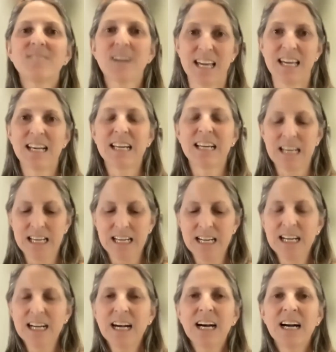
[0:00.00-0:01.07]
Right.
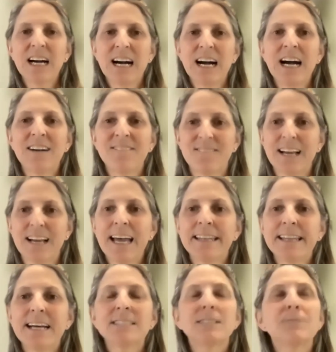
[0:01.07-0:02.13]

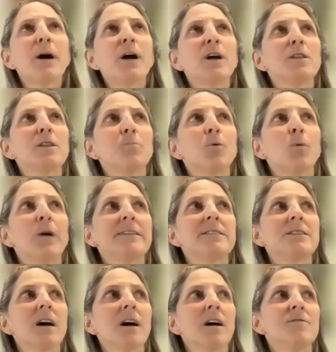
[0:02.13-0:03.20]
And that's part of the
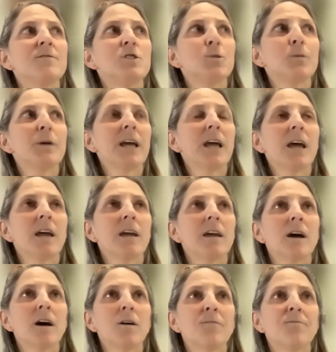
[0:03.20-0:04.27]
point of doing
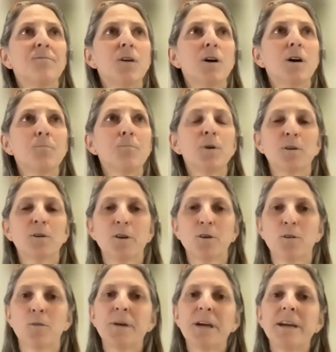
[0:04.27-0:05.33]
a farm
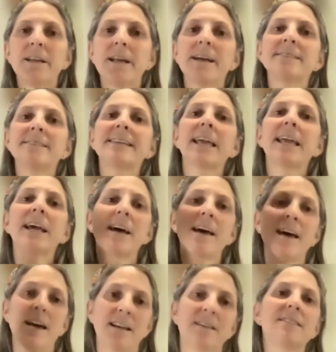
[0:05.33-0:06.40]
procurement, is getting
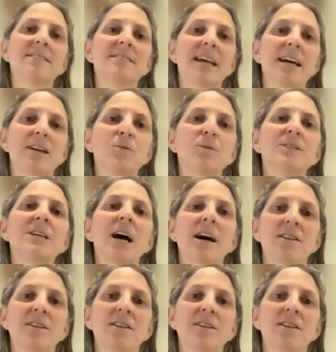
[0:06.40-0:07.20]
ahead of the schedule to